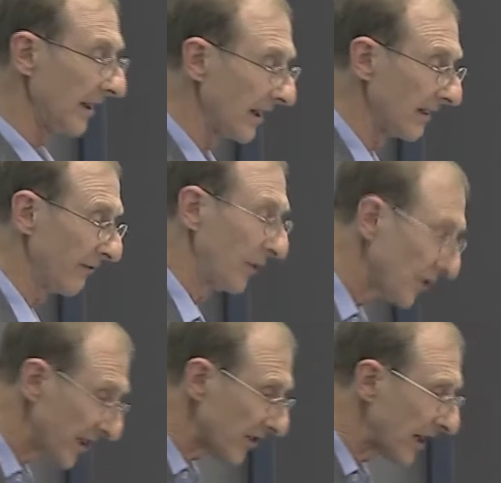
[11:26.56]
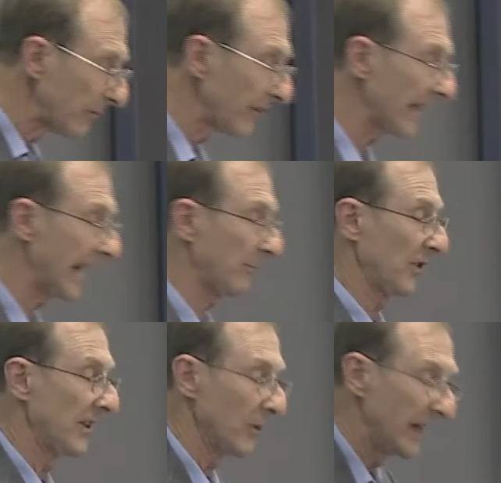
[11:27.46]
uh, uh, fills in some of the
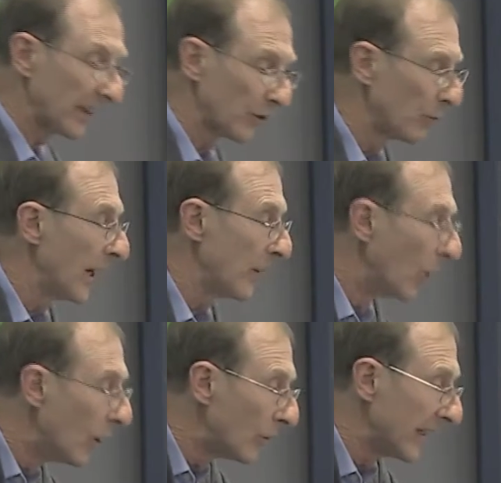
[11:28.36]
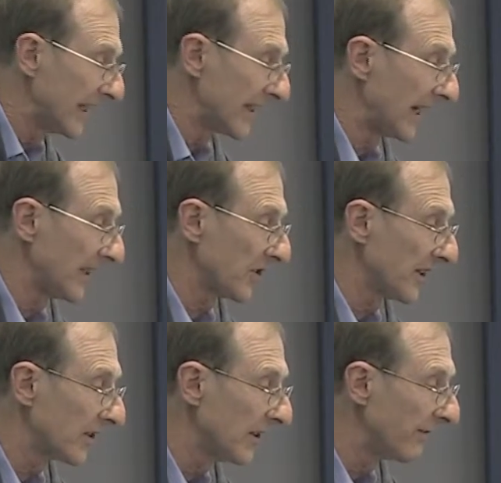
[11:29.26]
gaps in the picture of where were we in
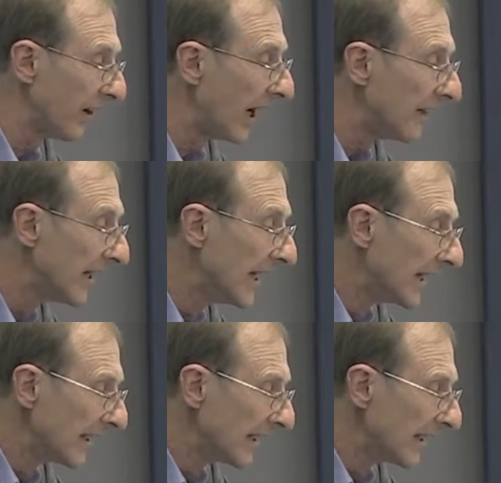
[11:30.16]
1965.